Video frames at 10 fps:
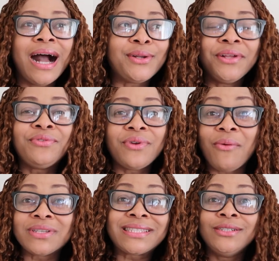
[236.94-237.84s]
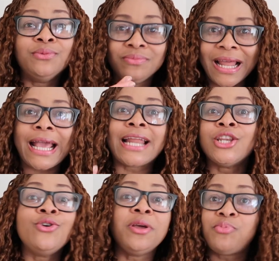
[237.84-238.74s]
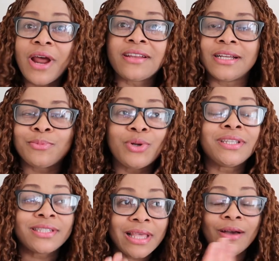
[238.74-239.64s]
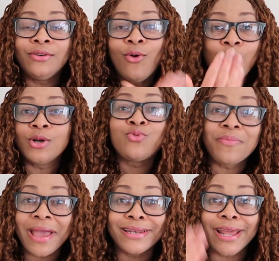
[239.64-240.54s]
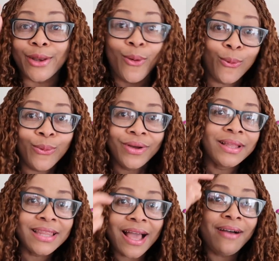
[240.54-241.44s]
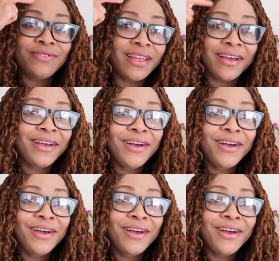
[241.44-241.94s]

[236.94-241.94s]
don't even know, I was still like a newly pregnant. But these old women, they know. They have the